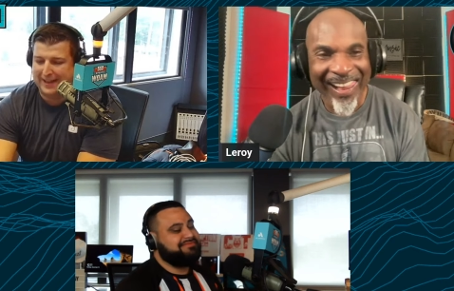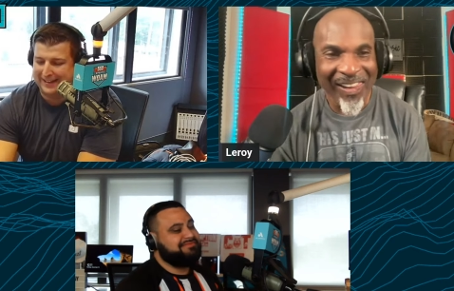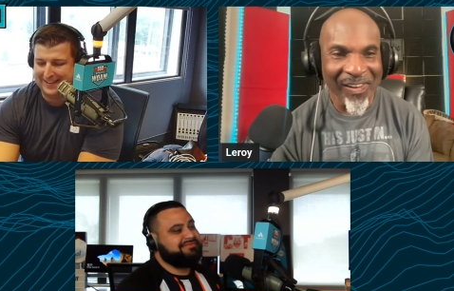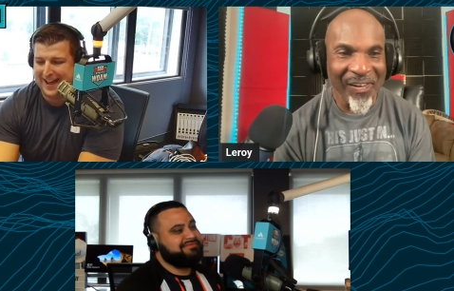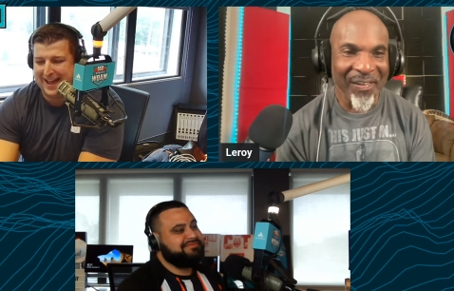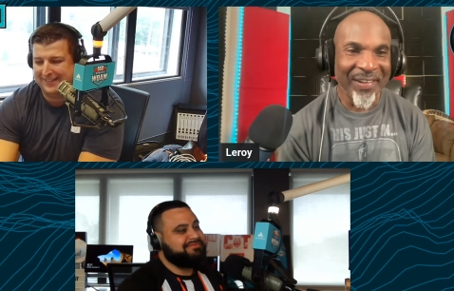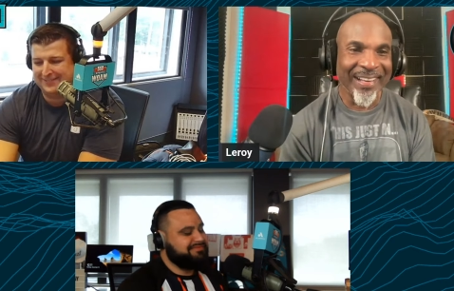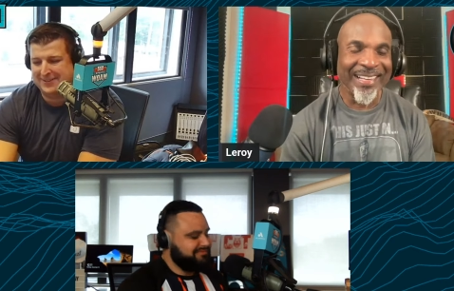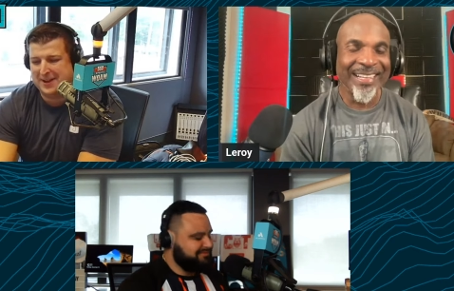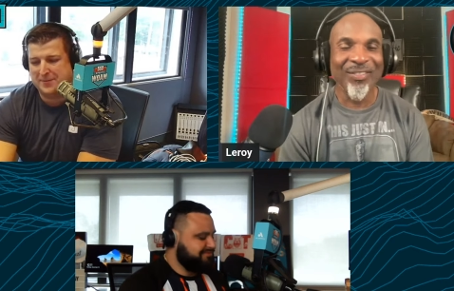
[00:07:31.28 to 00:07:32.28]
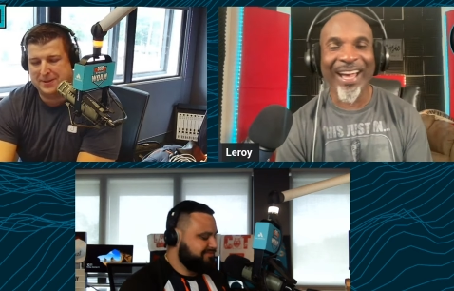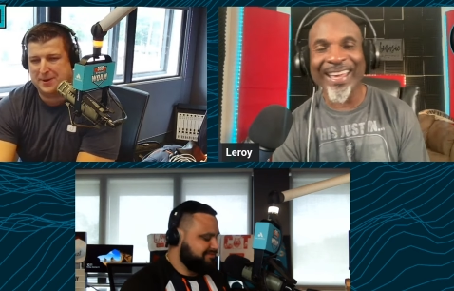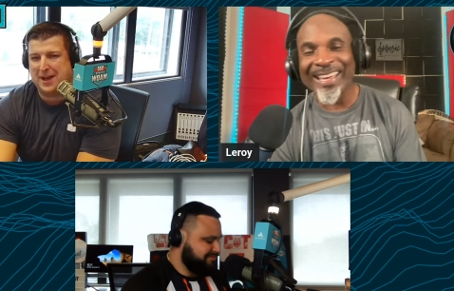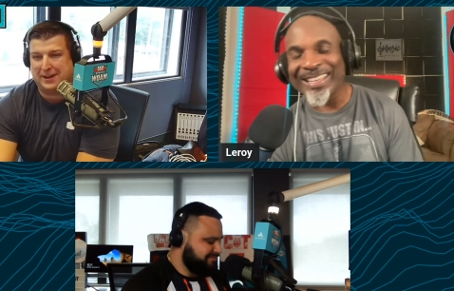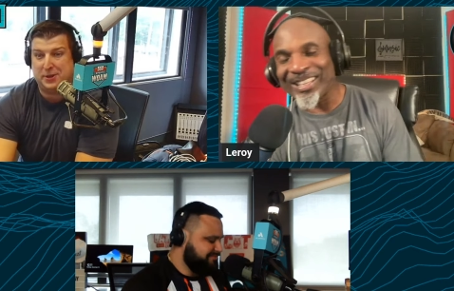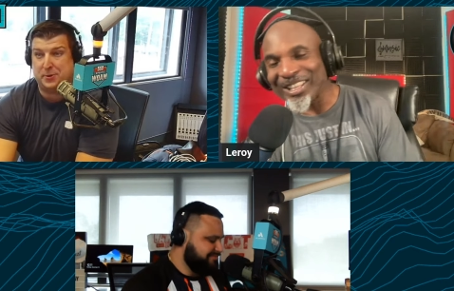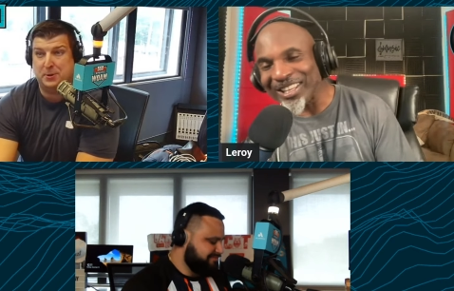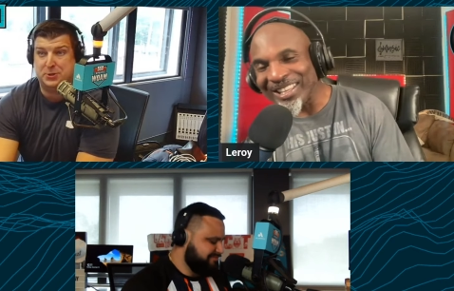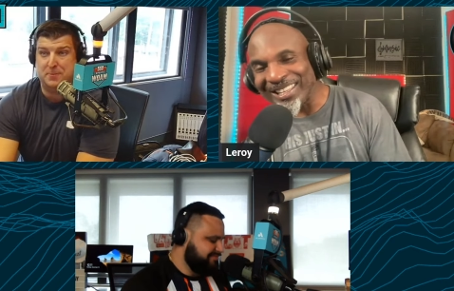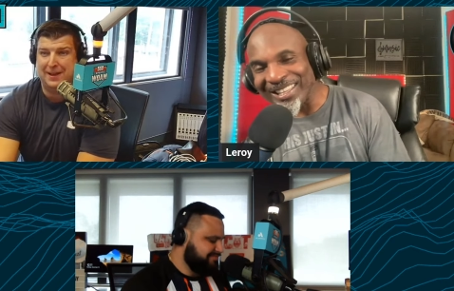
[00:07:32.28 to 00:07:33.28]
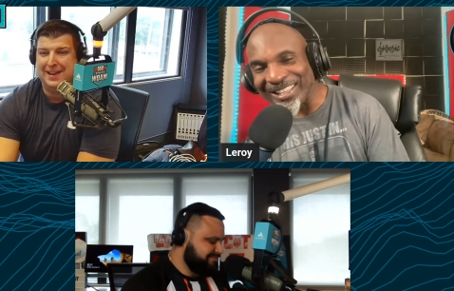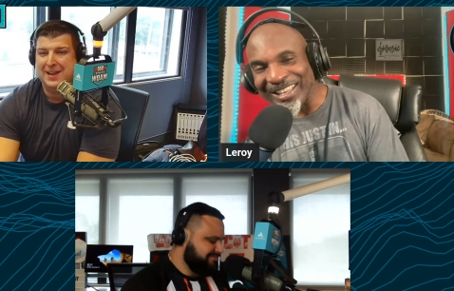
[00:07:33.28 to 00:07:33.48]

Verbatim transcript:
Speaker 1: like, nah, we're never. Wait, they're not going to throw it to him.